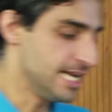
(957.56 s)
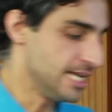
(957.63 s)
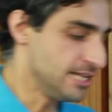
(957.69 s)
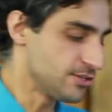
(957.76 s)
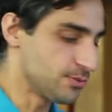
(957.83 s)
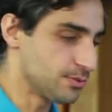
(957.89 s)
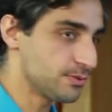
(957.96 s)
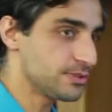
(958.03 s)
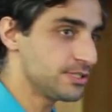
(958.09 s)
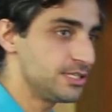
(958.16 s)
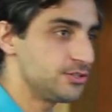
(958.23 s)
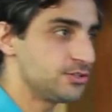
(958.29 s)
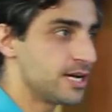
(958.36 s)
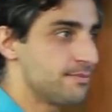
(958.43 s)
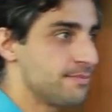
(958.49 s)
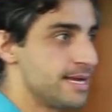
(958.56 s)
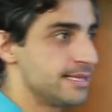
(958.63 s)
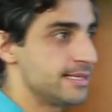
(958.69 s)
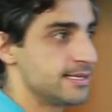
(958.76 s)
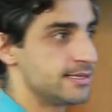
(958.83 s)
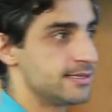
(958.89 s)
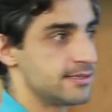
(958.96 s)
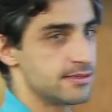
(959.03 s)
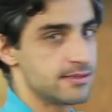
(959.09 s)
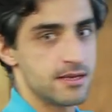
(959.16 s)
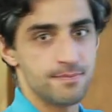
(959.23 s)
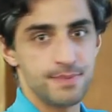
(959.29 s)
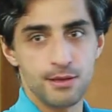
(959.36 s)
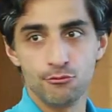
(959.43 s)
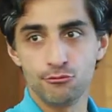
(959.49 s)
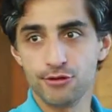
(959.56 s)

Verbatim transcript: So, we wanted to try and make this a bit